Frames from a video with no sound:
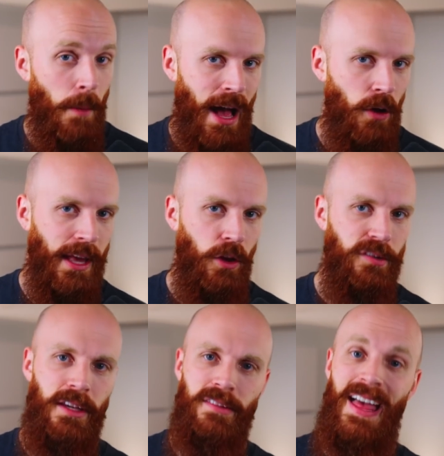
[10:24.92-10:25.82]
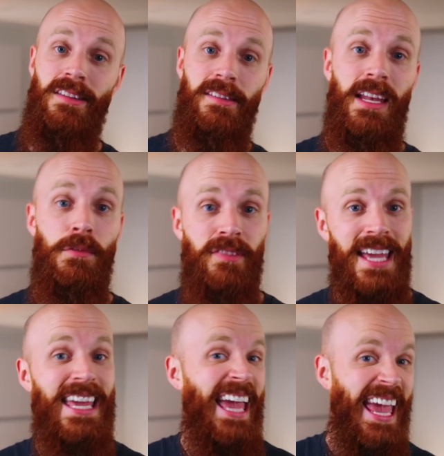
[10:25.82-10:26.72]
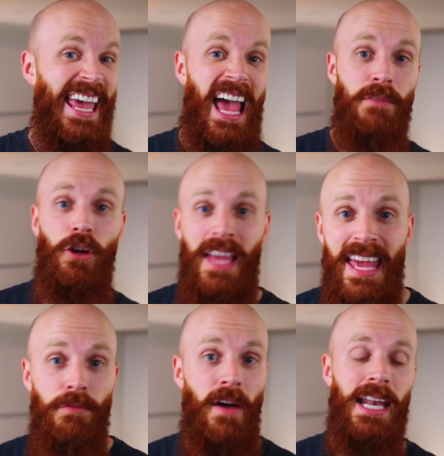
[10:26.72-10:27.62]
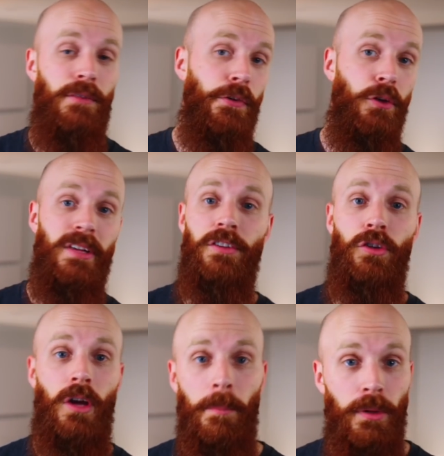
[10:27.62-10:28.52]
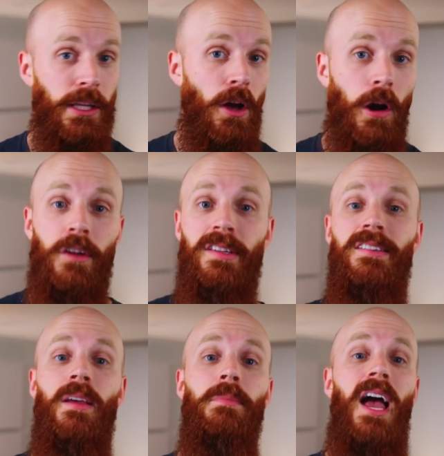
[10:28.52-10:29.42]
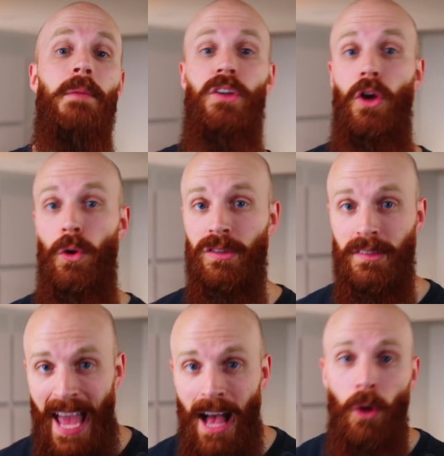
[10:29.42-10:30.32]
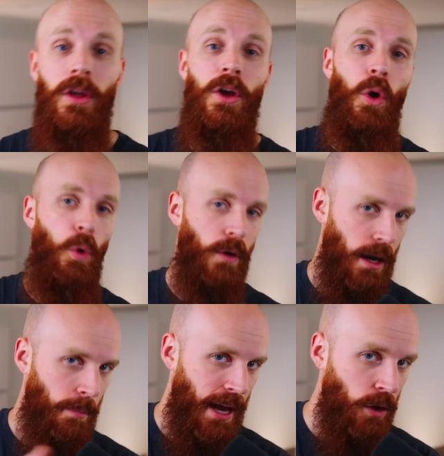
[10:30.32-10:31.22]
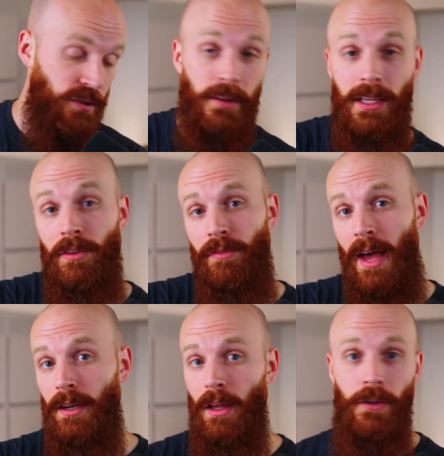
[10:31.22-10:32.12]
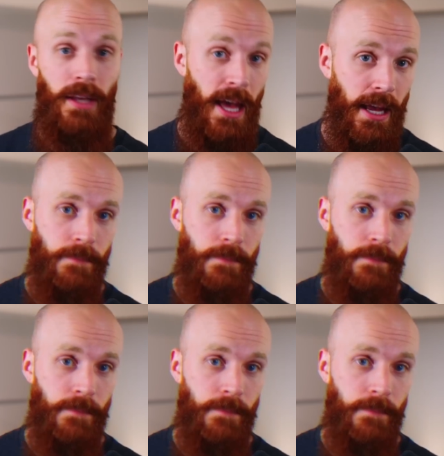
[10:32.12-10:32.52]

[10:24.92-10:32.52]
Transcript: about Kelce is that instead of taking hit after hit, fighting for those extra couple of yards, he sometimes goes down or out of bounds to live to fight another day.